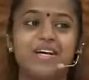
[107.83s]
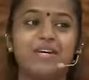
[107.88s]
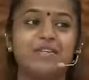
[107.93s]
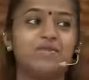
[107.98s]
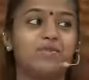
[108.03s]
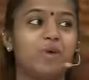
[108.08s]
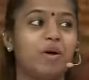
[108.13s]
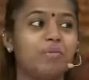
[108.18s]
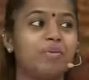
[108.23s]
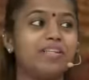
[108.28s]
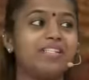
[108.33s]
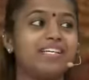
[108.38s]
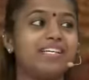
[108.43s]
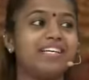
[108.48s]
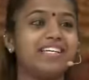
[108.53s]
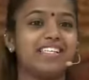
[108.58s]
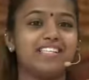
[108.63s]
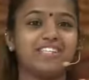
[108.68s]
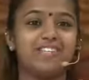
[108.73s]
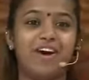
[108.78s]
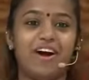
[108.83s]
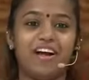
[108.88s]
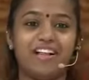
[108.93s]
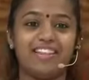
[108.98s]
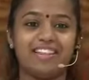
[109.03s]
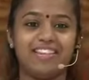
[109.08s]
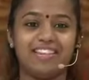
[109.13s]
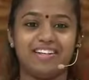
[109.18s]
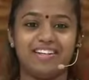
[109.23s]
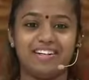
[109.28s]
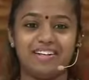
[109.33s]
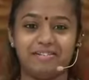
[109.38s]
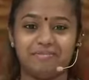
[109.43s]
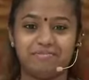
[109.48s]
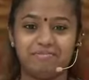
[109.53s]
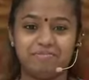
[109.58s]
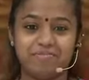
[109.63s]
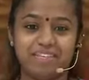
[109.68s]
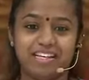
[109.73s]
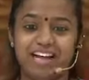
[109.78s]
Swamiji is not
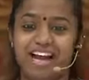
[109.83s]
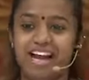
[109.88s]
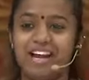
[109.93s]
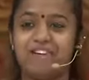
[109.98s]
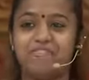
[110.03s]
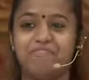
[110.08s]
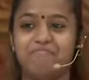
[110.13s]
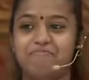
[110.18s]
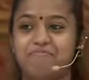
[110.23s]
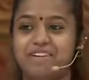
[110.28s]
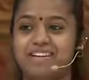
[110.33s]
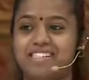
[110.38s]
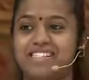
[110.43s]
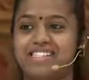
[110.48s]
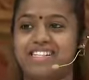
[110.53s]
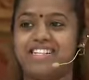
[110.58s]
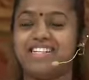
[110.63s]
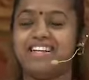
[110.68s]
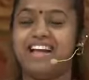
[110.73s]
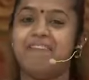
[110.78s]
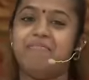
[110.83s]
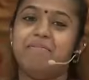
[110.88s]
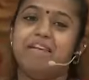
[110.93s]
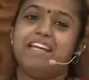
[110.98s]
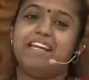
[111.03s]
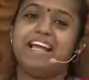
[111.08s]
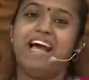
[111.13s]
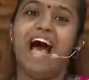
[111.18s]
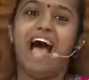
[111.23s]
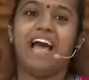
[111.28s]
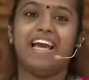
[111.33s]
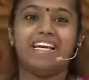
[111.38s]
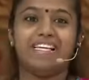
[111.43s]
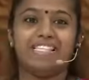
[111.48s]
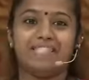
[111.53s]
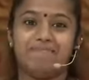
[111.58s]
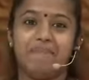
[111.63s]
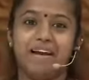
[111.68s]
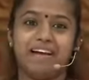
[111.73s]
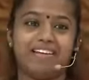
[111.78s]
the kind of person, I mean, I
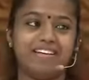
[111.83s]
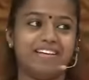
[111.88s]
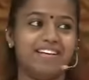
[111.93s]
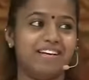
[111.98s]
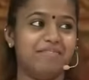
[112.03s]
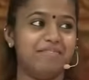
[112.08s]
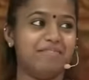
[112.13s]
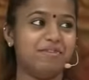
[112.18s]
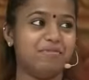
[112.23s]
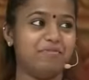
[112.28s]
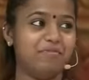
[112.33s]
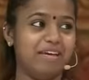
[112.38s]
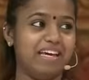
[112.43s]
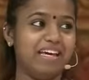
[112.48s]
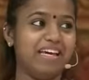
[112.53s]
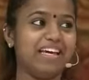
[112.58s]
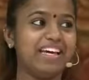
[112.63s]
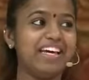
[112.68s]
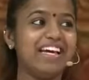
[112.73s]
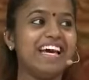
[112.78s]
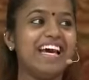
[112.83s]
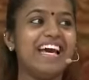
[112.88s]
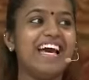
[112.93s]
expected him to be.